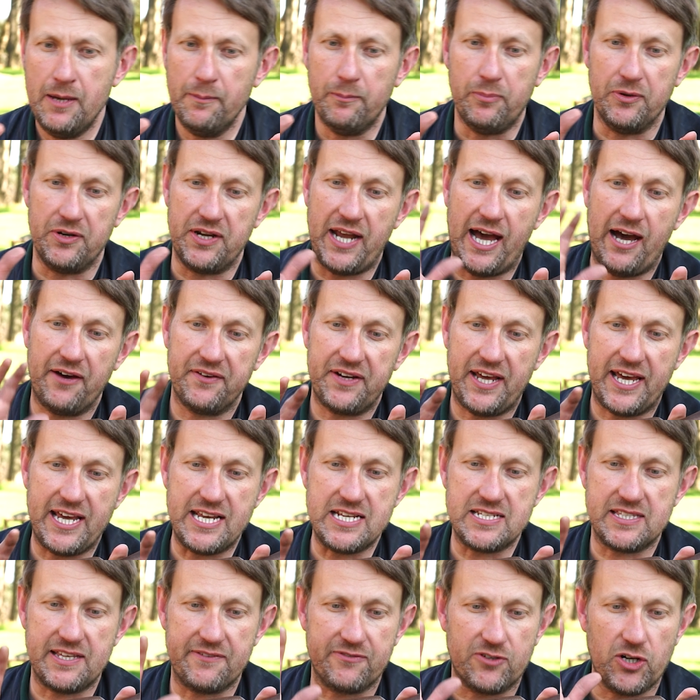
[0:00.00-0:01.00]
But
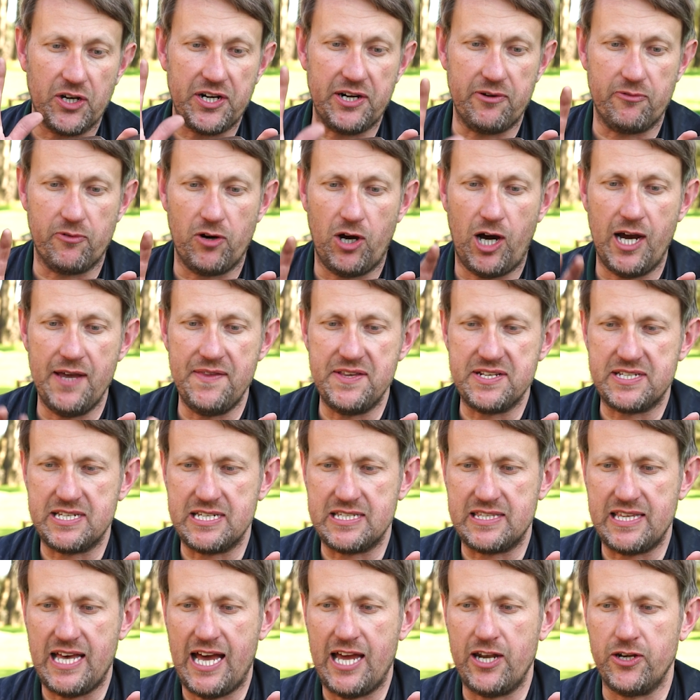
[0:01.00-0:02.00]
nowadays they've got it right. This is
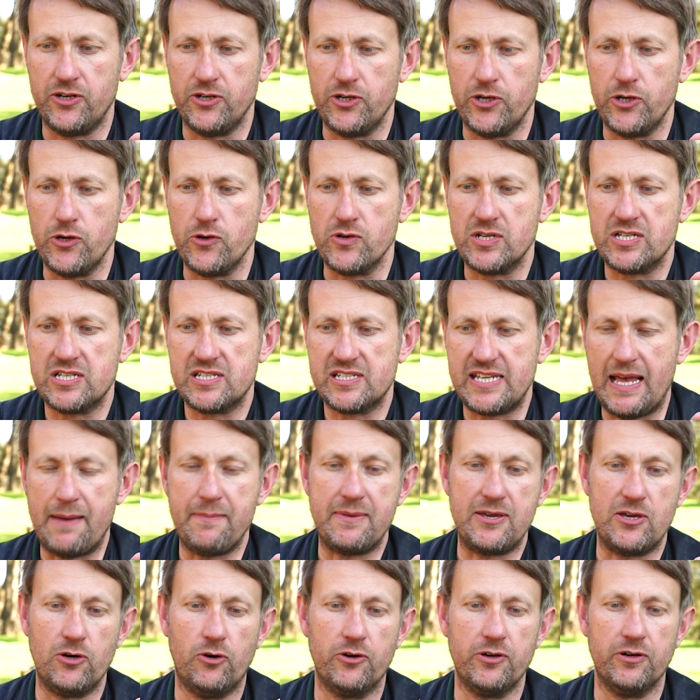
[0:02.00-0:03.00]
their new
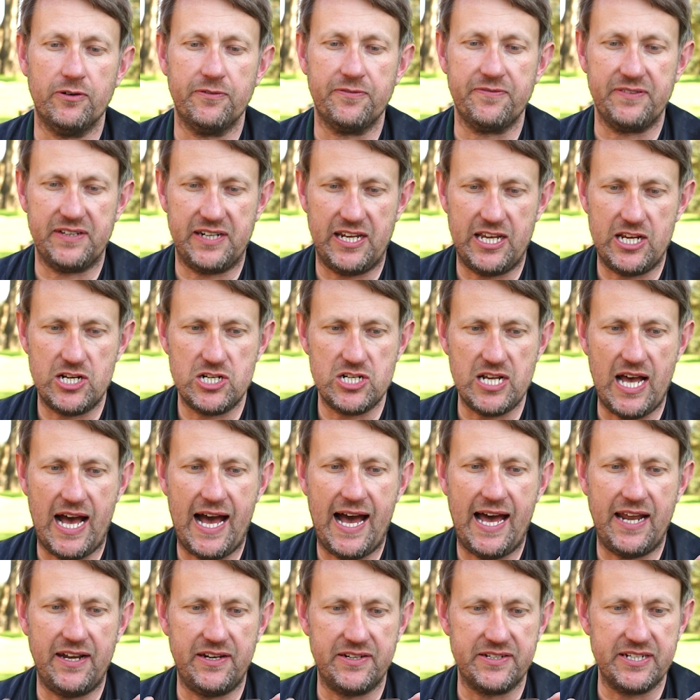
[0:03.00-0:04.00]
semi-oil finish,
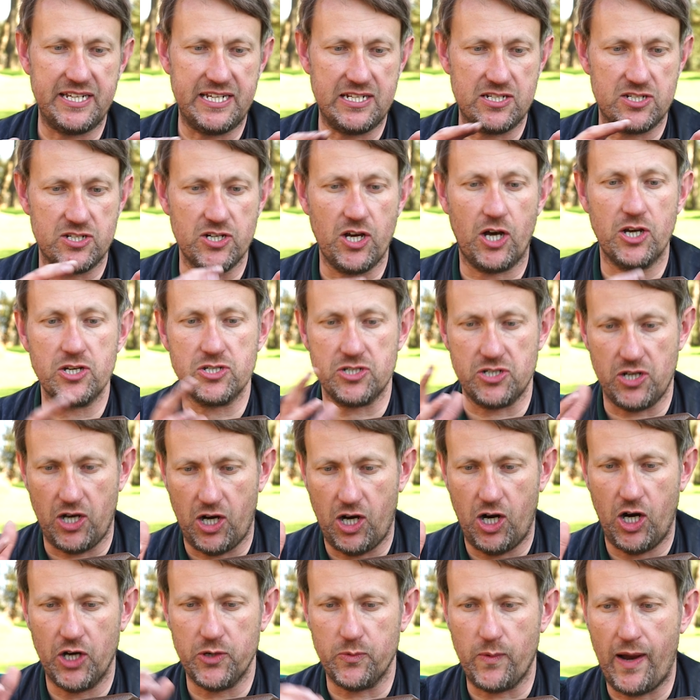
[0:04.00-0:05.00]
and it's nice and
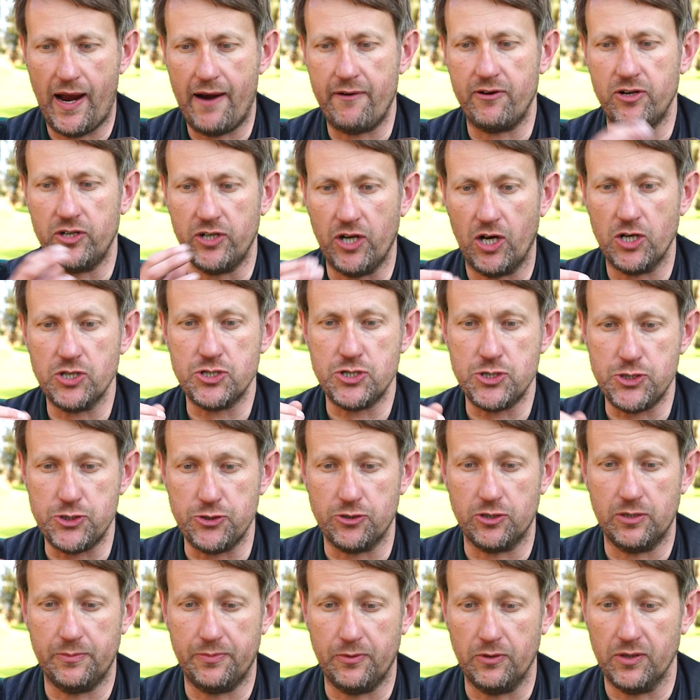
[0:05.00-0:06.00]
hardware and nice and
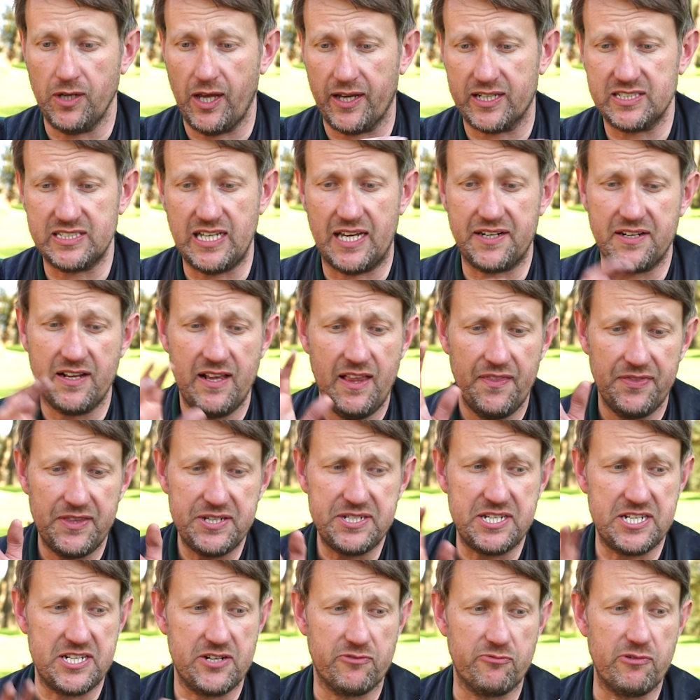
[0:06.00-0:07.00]
durable. Like I said,
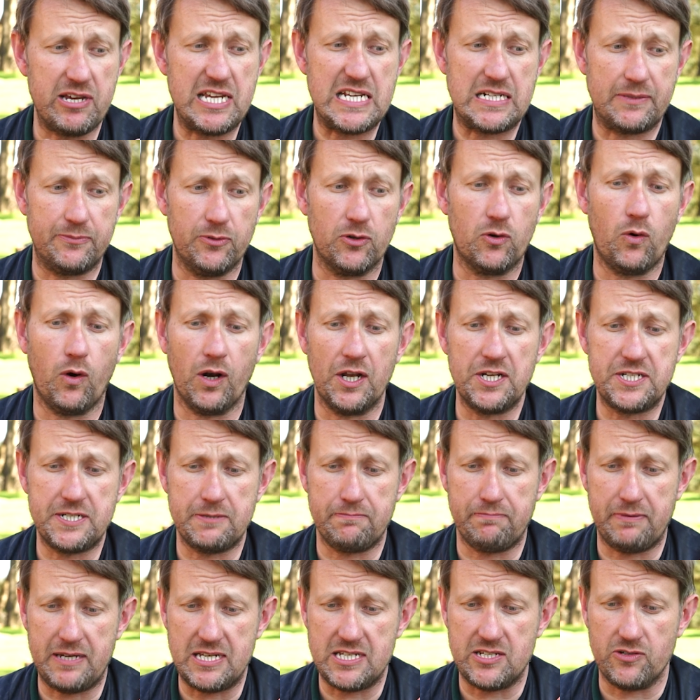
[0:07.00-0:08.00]
this is a reasonable quality
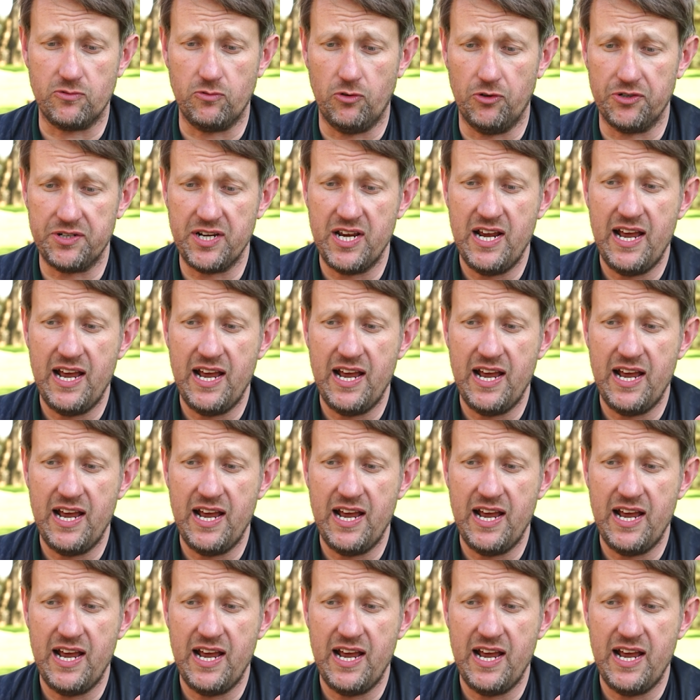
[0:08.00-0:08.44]
piece of wood,